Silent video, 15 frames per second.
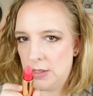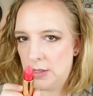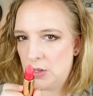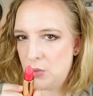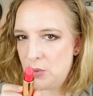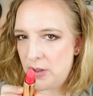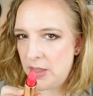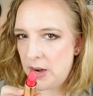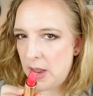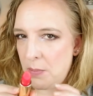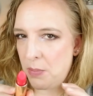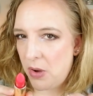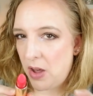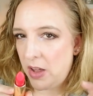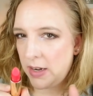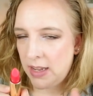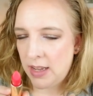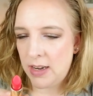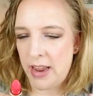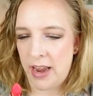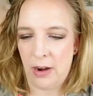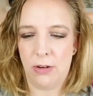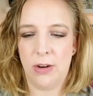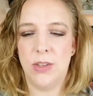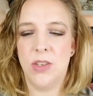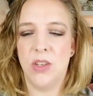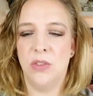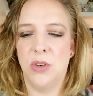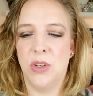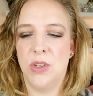This is one that I bought in
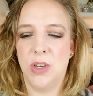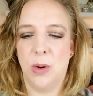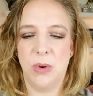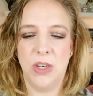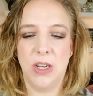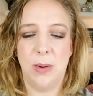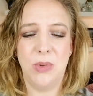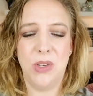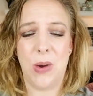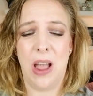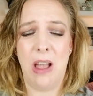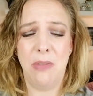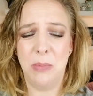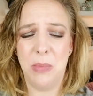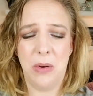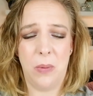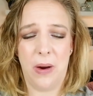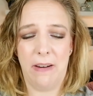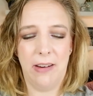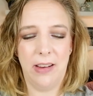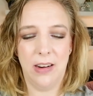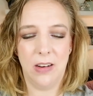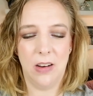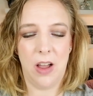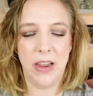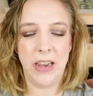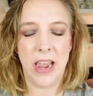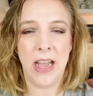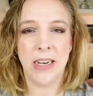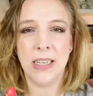Harrods over the summertime, so I haven't been wearing it a
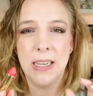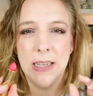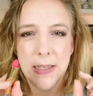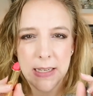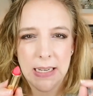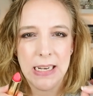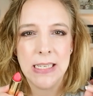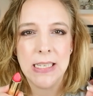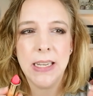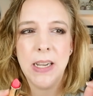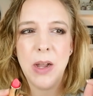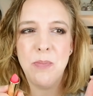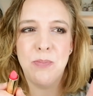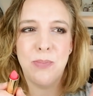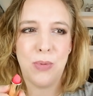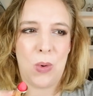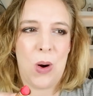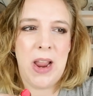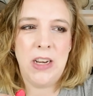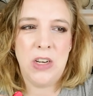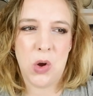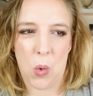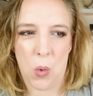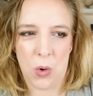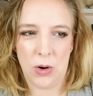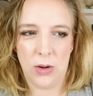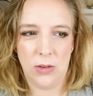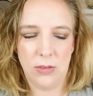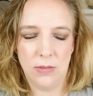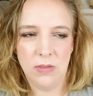lot yet. It's like a bright
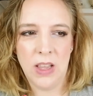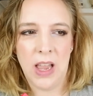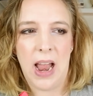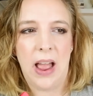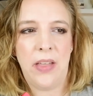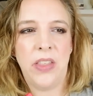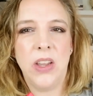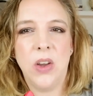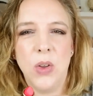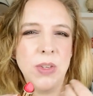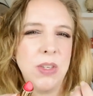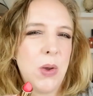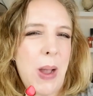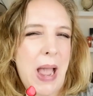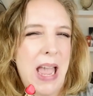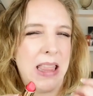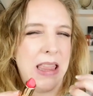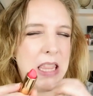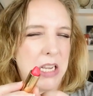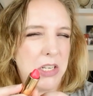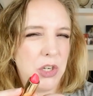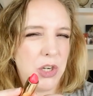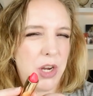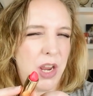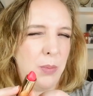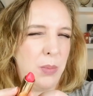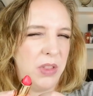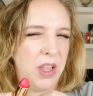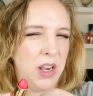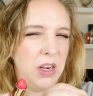coral. And they also had this
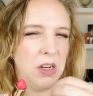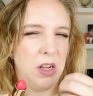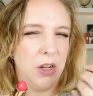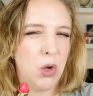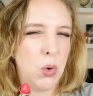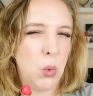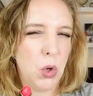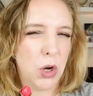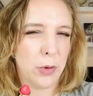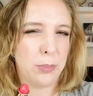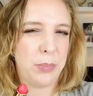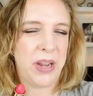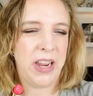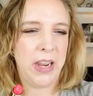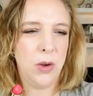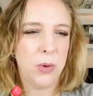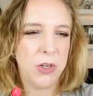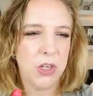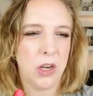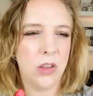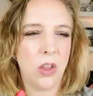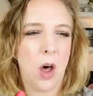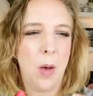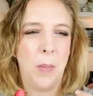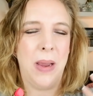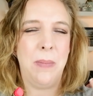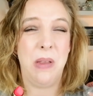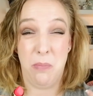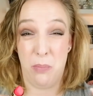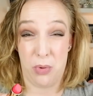shade, but then in like cooler pink, which I thought
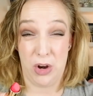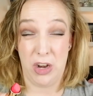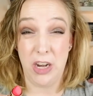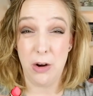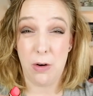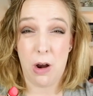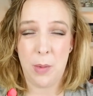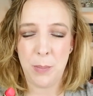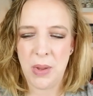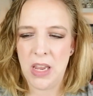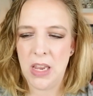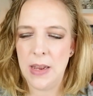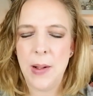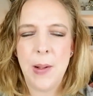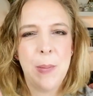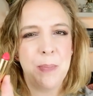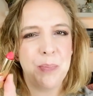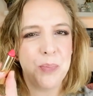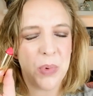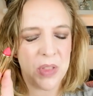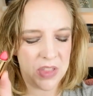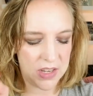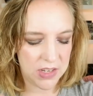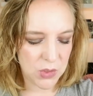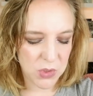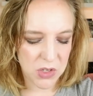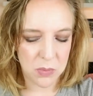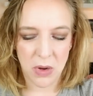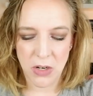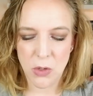might be prettier on me. But this
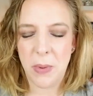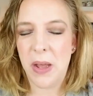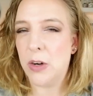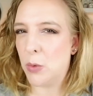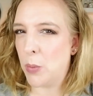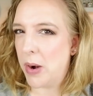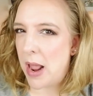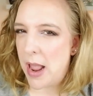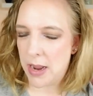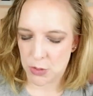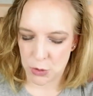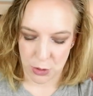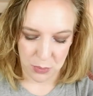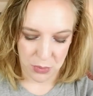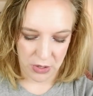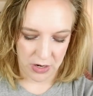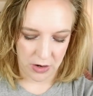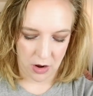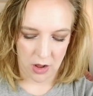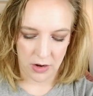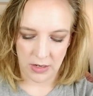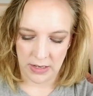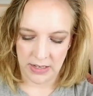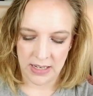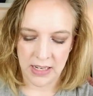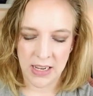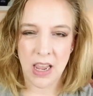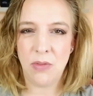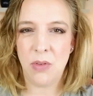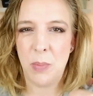was much better when I actually put it on. Like,
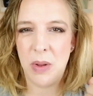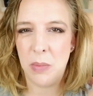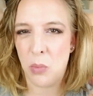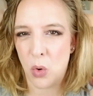it gave a bit